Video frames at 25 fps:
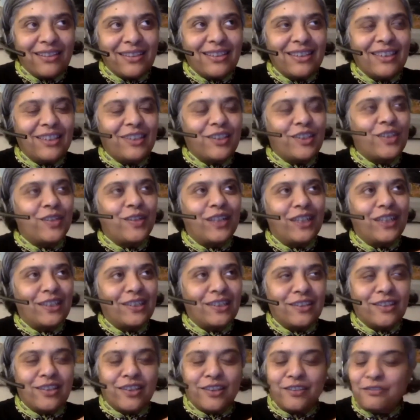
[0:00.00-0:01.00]

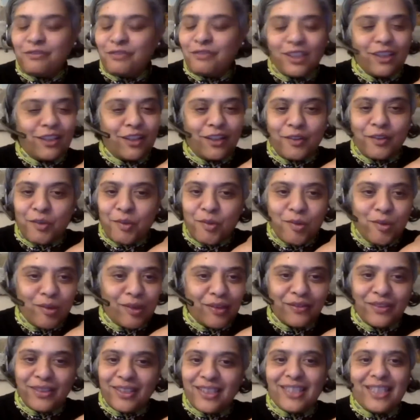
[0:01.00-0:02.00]
situations of, you know,
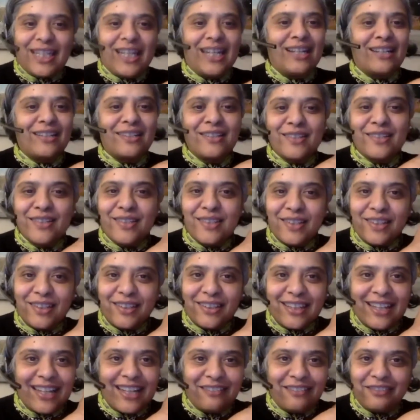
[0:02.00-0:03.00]
all of the tests
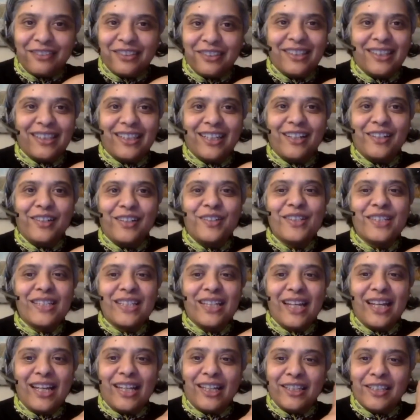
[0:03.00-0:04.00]
and everything else,
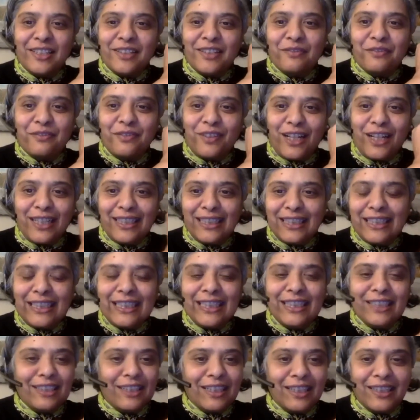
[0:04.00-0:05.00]
and
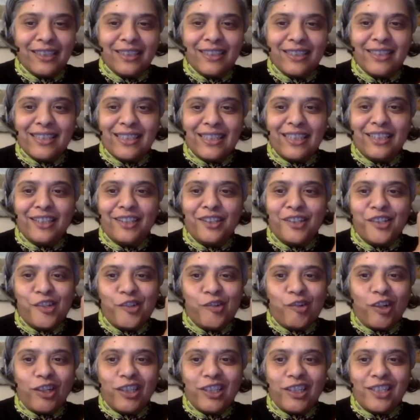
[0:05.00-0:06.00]
finally had seen a
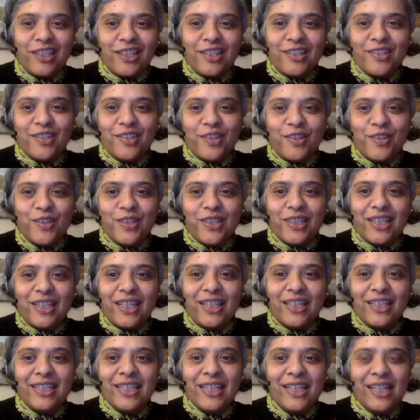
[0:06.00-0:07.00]
neurologist who
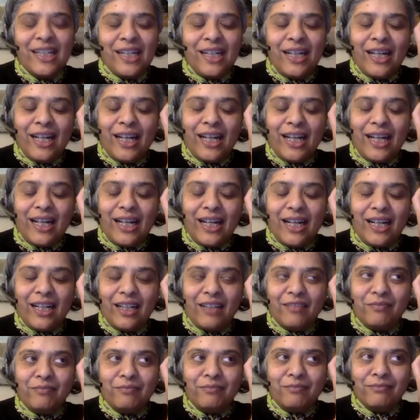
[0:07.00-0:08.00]
said,
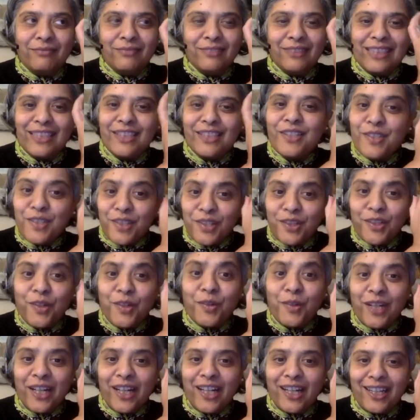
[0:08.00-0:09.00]
this is in
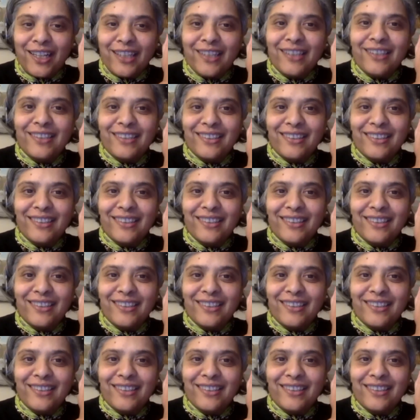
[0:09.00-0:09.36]
your head.